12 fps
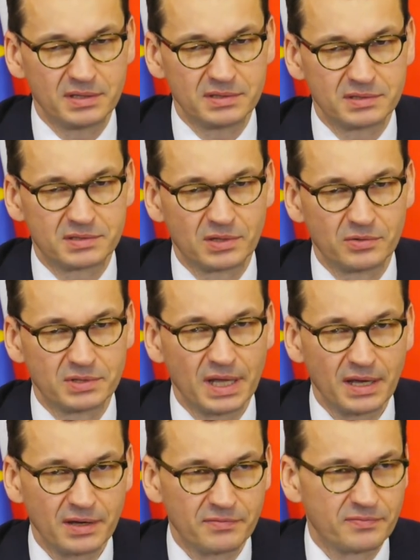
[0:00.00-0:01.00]
So
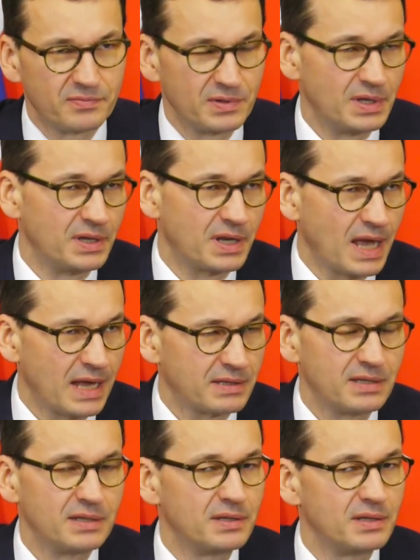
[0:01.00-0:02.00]
they have in
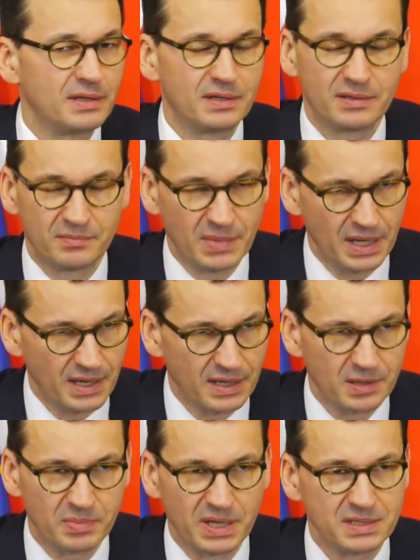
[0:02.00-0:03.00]
Katyn, in many
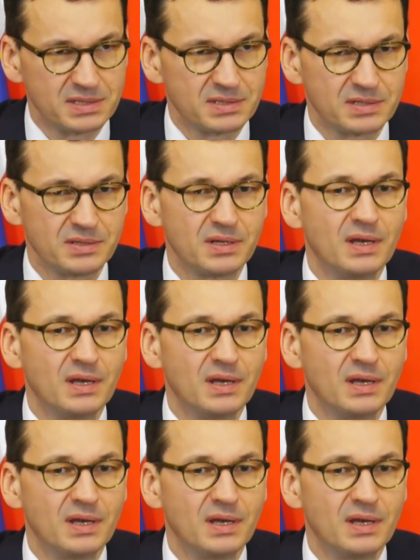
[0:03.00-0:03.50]
other places